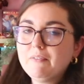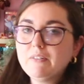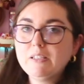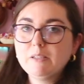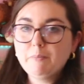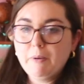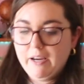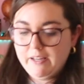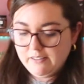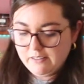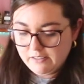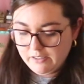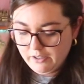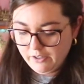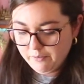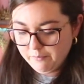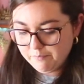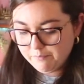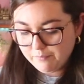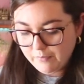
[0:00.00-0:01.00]
these pants
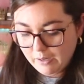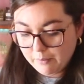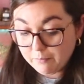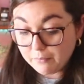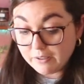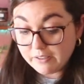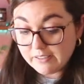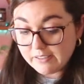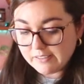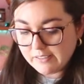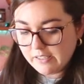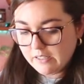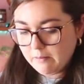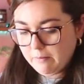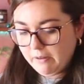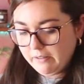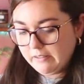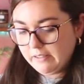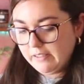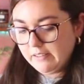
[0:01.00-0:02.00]
here. I'm really excited
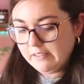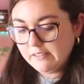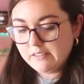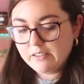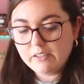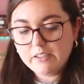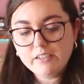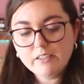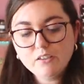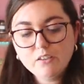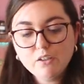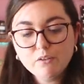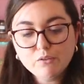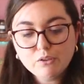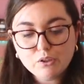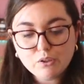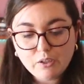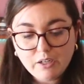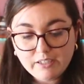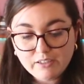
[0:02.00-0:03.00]
about these. There is no
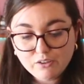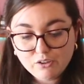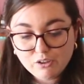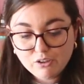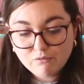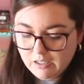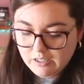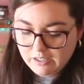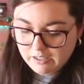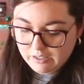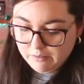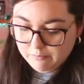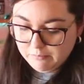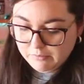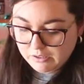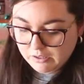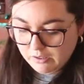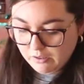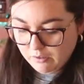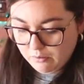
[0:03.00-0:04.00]
stretch,
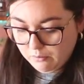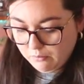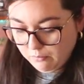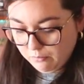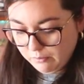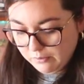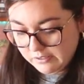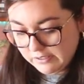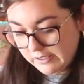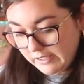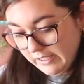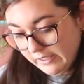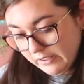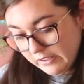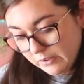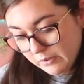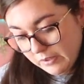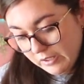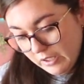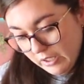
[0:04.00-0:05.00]
so we'll see how
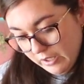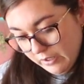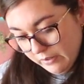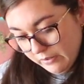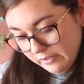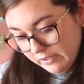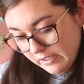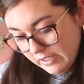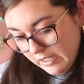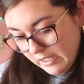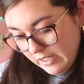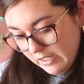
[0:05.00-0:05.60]
this one goes.